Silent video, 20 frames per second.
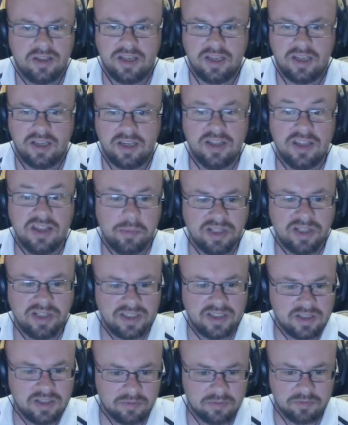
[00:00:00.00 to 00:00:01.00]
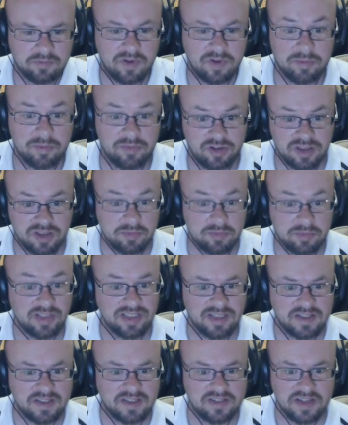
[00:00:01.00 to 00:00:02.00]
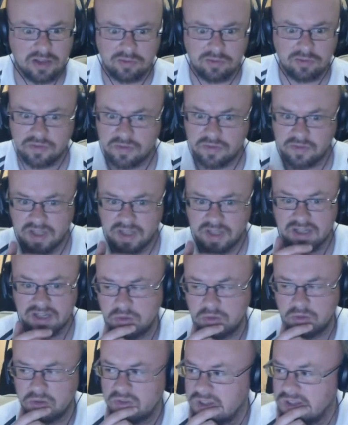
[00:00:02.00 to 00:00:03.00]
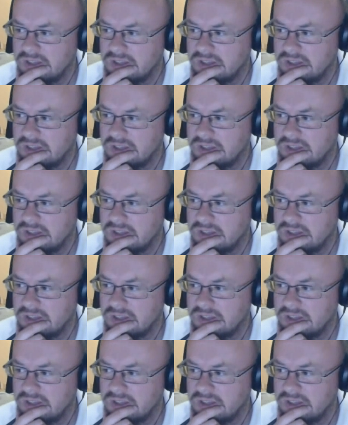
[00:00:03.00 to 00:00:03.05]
the building fabric of the building itself, that sort of thing.